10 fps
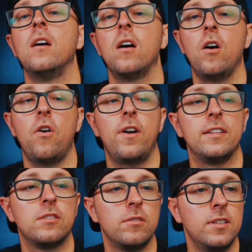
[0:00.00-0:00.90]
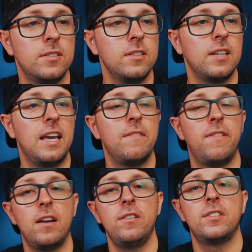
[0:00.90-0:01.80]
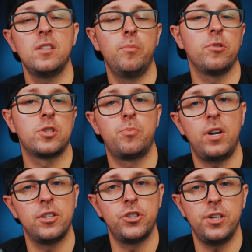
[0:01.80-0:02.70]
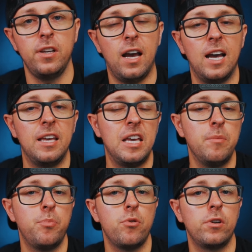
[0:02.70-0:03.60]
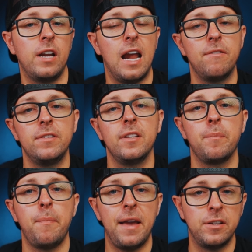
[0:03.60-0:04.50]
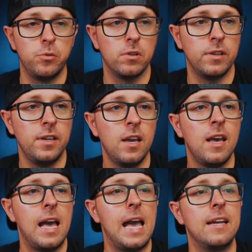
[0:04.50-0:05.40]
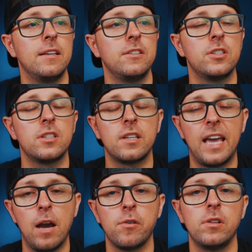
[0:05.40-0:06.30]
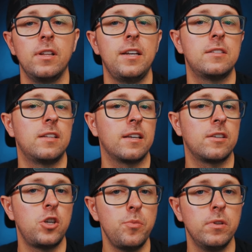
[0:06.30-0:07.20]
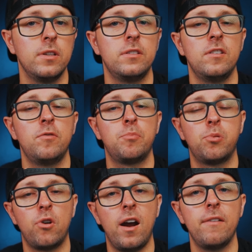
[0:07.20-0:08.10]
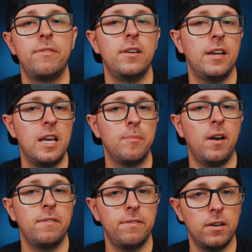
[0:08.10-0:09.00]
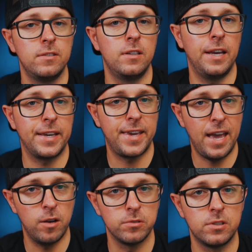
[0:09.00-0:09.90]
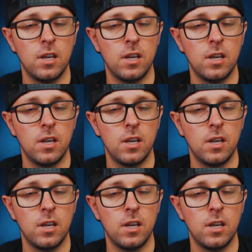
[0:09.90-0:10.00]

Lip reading: All right, so this is a very simple spreadsheet. I import everything manually and it just calculates the cumulative profit in my funded accounts.